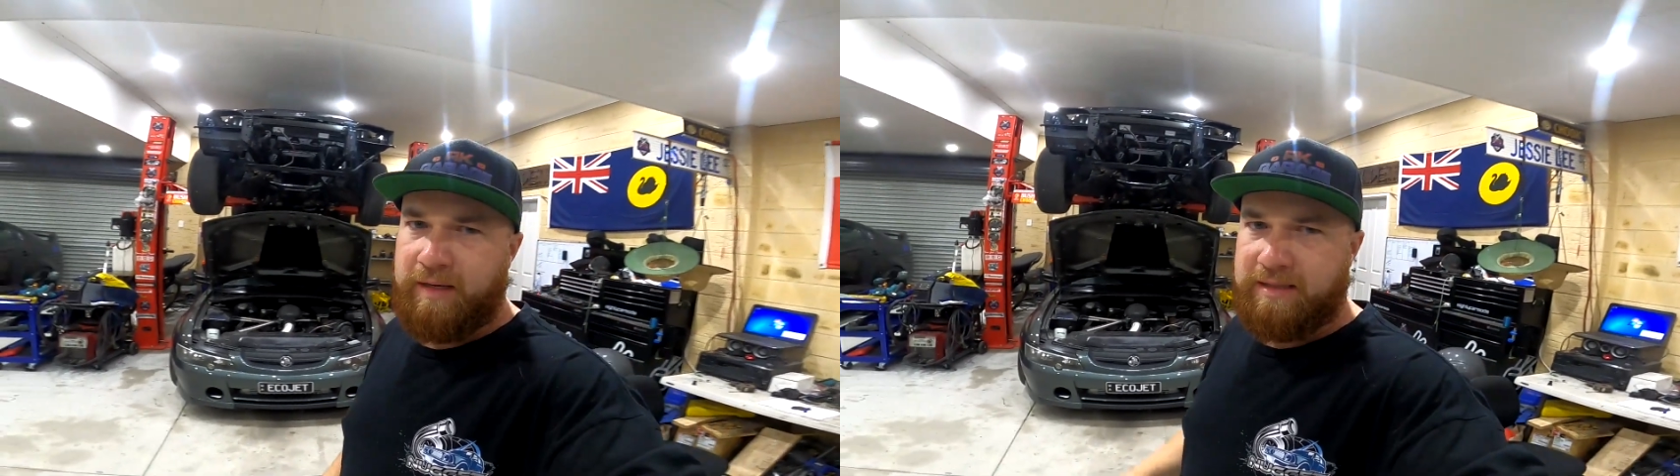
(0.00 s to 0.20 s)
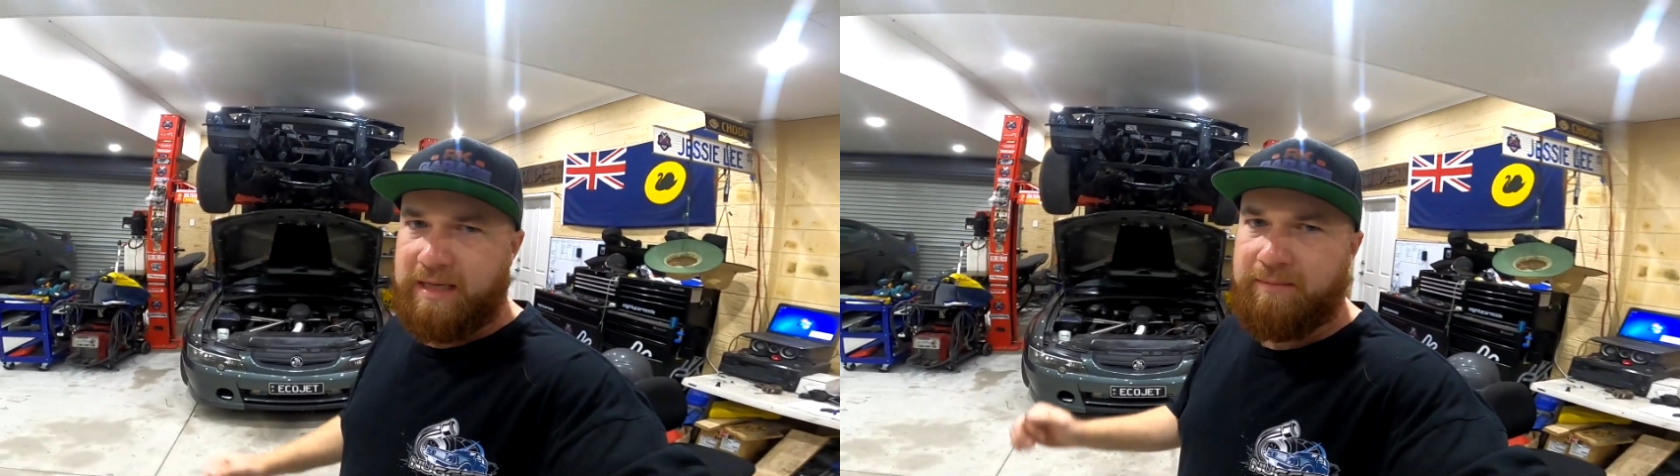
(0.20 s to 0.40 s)

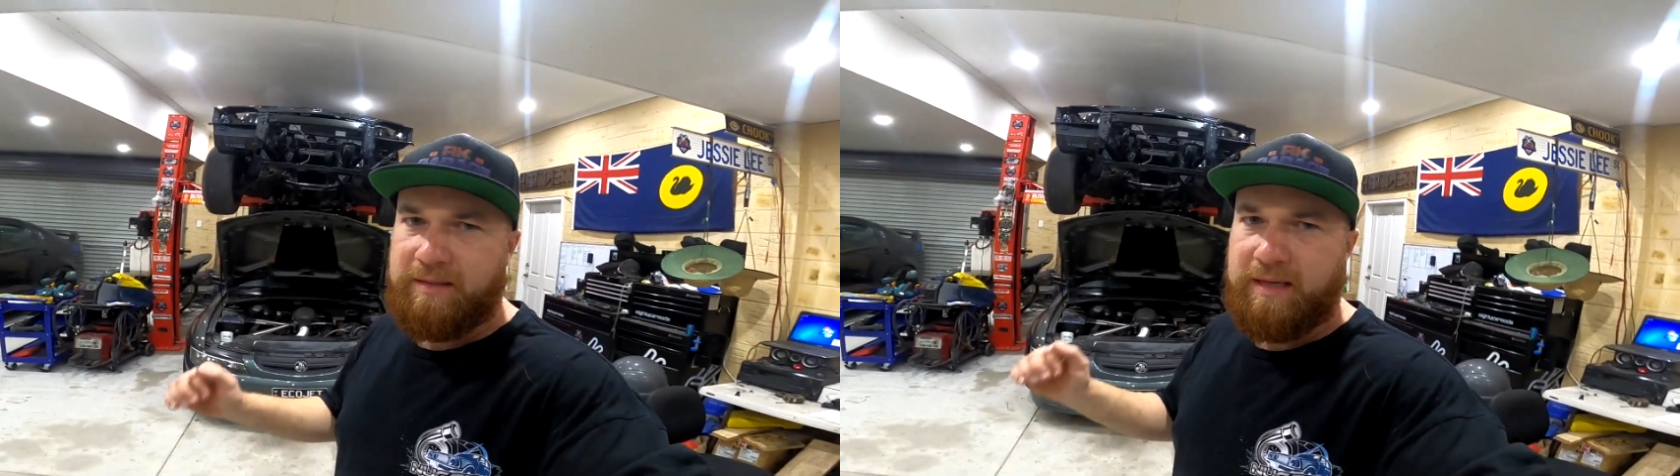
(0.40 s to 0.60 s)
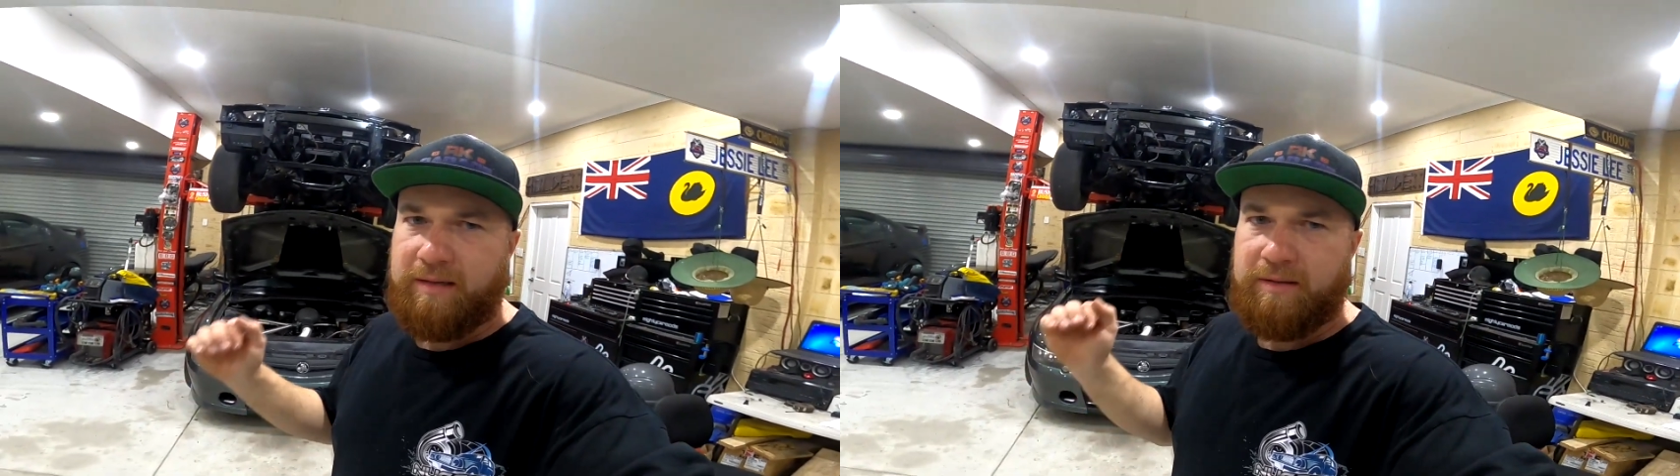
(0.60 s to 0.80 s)
it
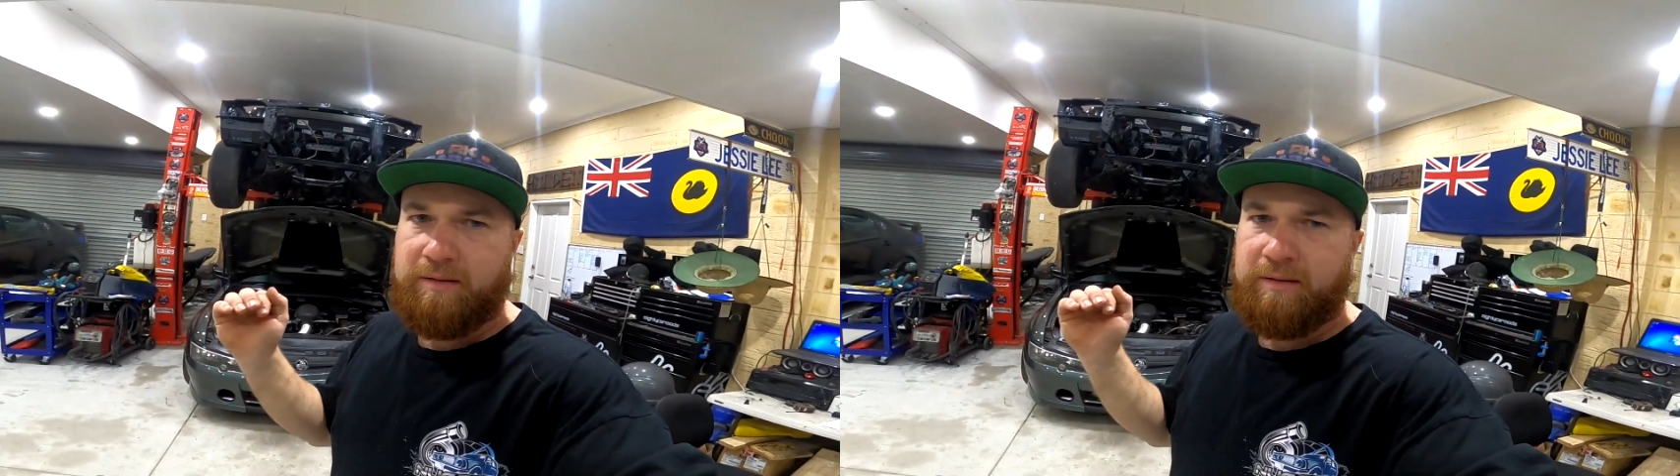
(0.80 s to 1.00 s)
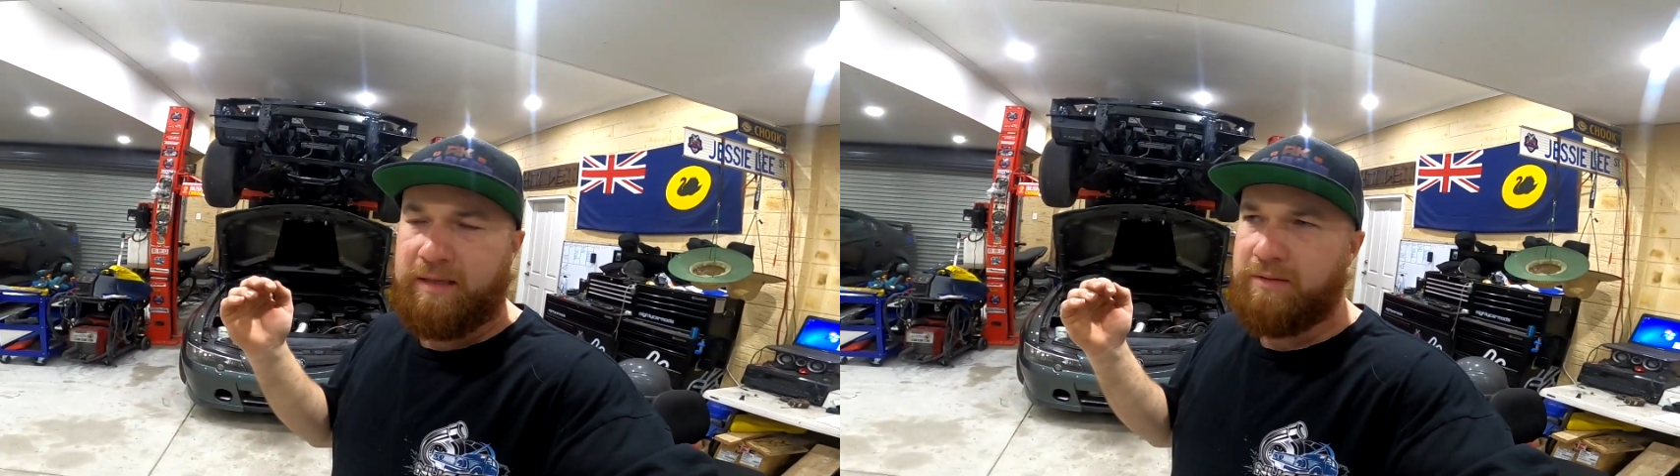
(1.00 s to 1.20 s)
tapered
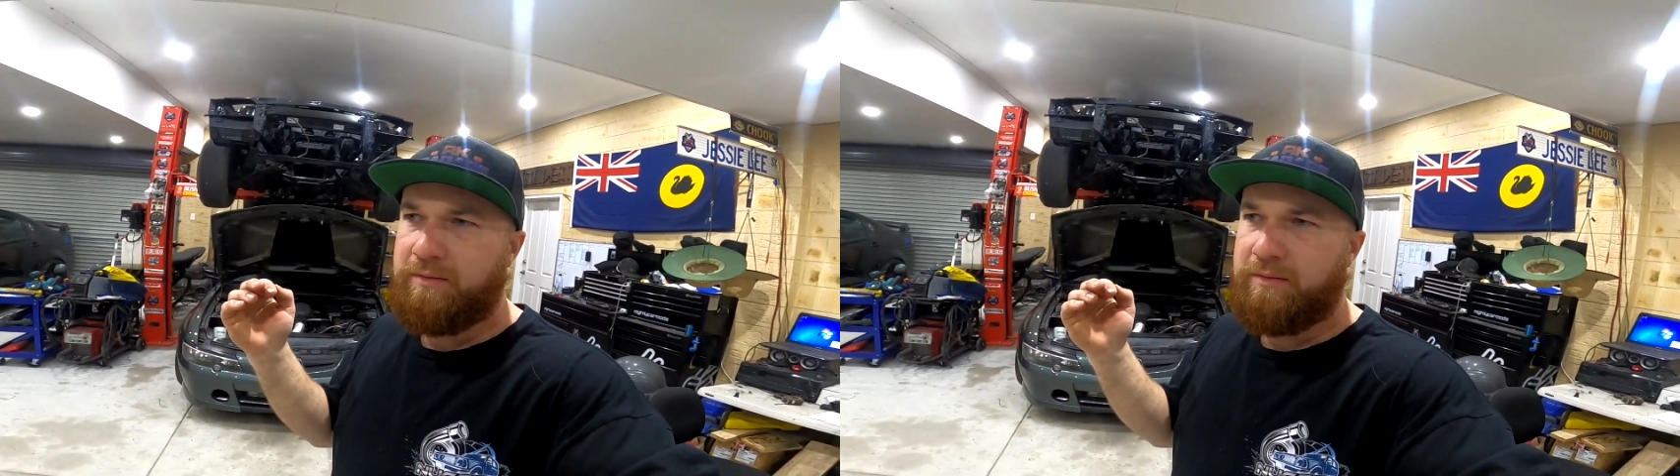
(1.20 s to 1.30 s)
down to like